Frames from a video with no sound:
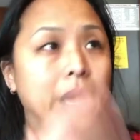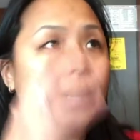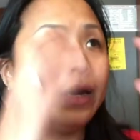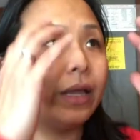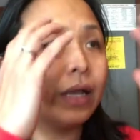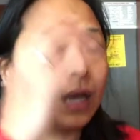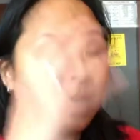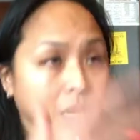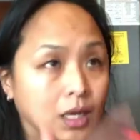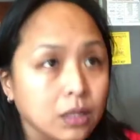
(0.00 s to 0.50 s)
and
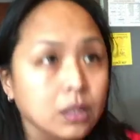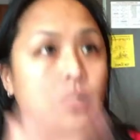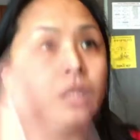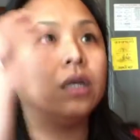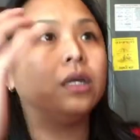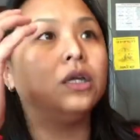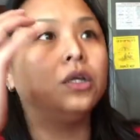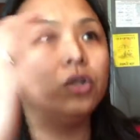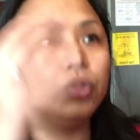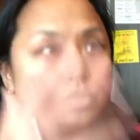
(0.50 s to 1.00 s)
then
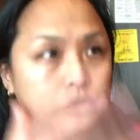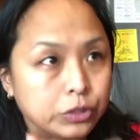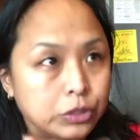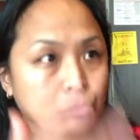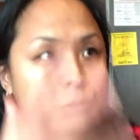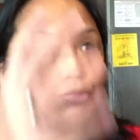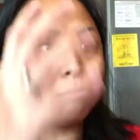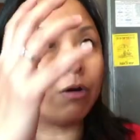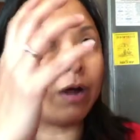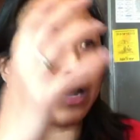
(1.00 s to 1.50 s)
continues
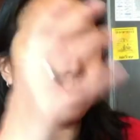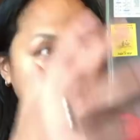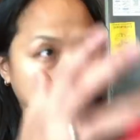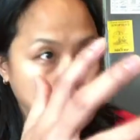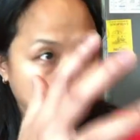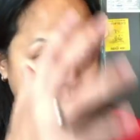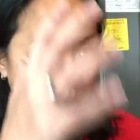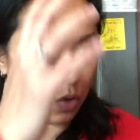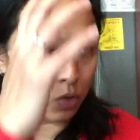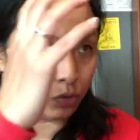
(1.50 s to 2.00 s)
try
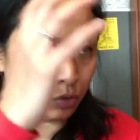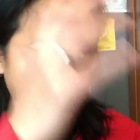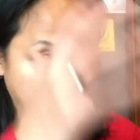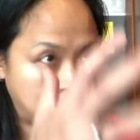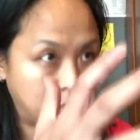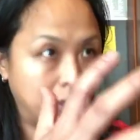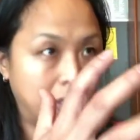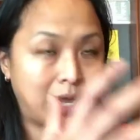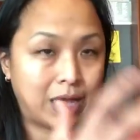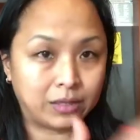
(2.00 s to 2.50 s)
to go
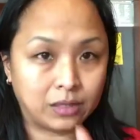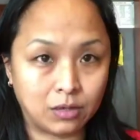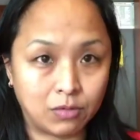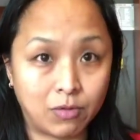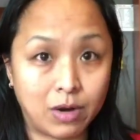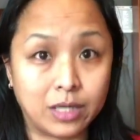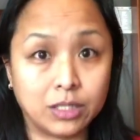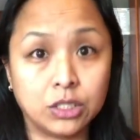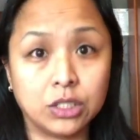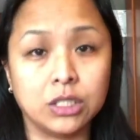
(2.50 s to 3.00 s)
toward that
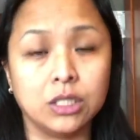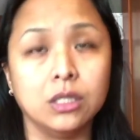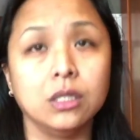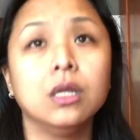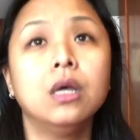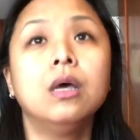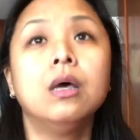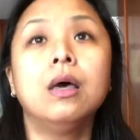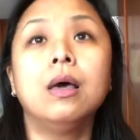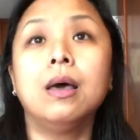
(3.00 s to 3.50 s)
direction.
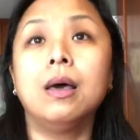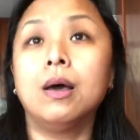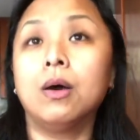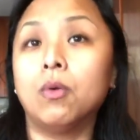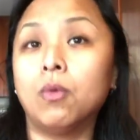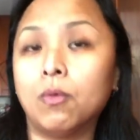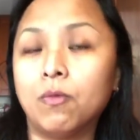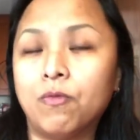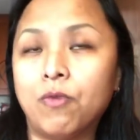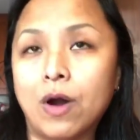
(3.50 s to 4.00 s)

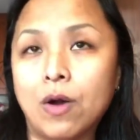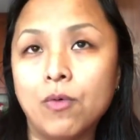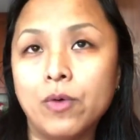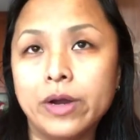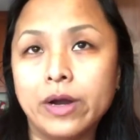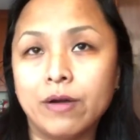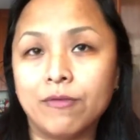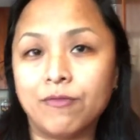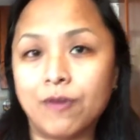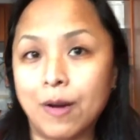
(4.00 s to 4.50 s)
From
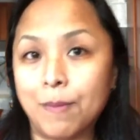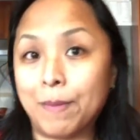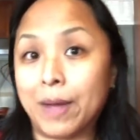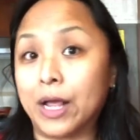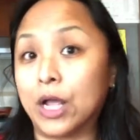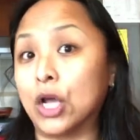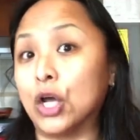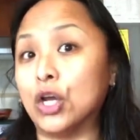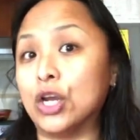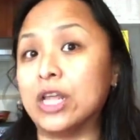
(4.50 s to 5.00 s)
where? From my
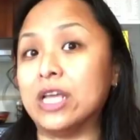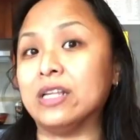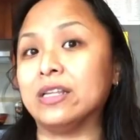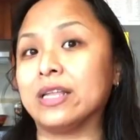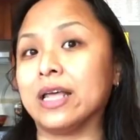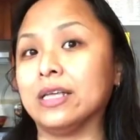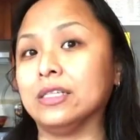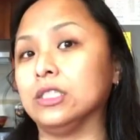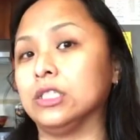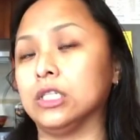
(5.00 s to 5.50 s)
good
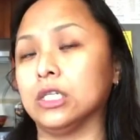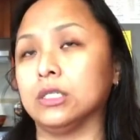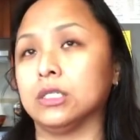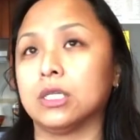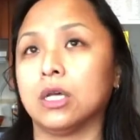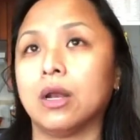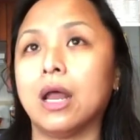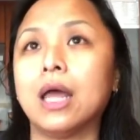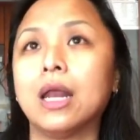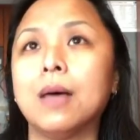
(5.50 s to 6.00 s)
intention.
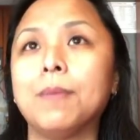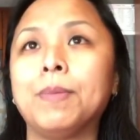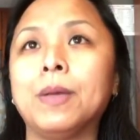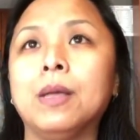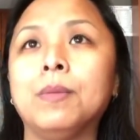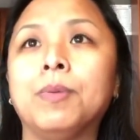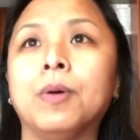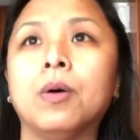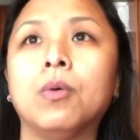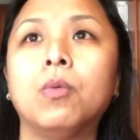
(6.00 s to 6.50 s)
So a lot of
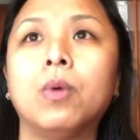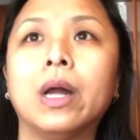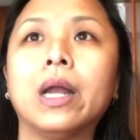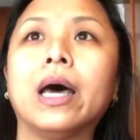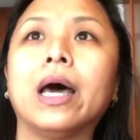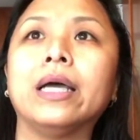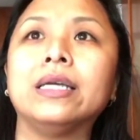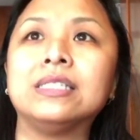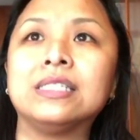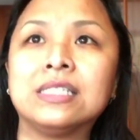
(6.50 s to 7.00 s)
people, what
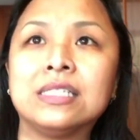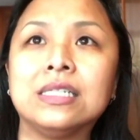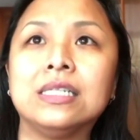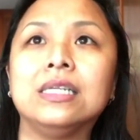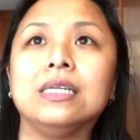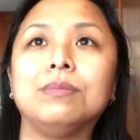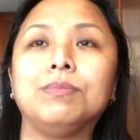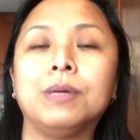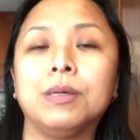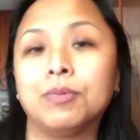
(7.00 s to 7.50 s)
I
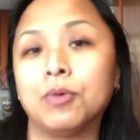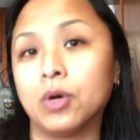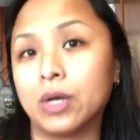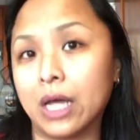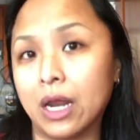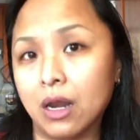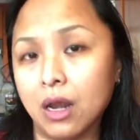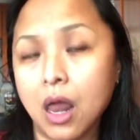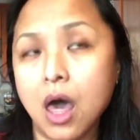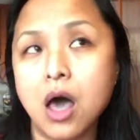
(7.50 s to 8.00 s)
see people
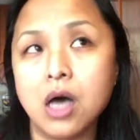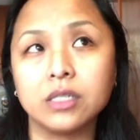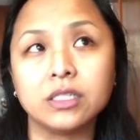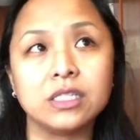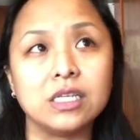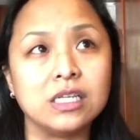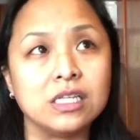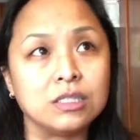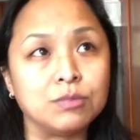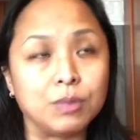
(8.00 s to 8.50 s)
get
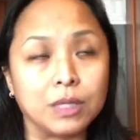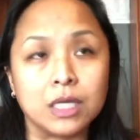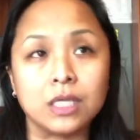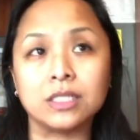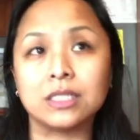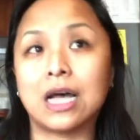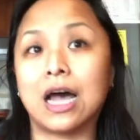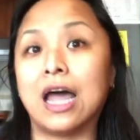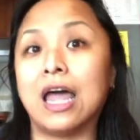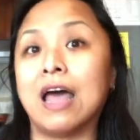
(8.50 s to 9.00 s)
lost is
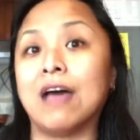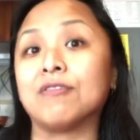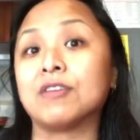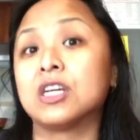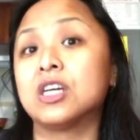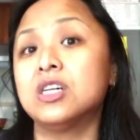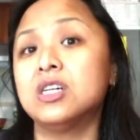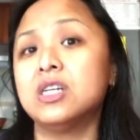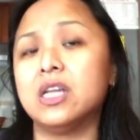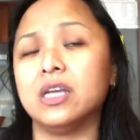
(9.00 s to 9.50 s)
because I have
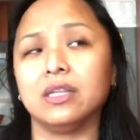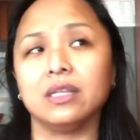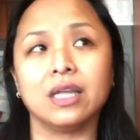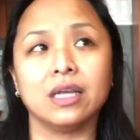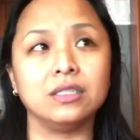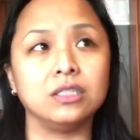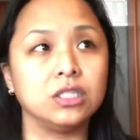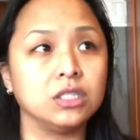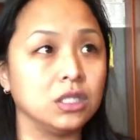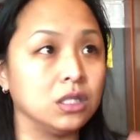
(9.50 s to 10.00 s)
good
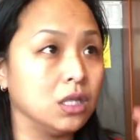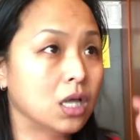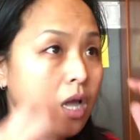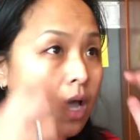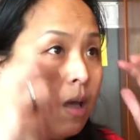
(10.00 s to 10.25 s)
intention.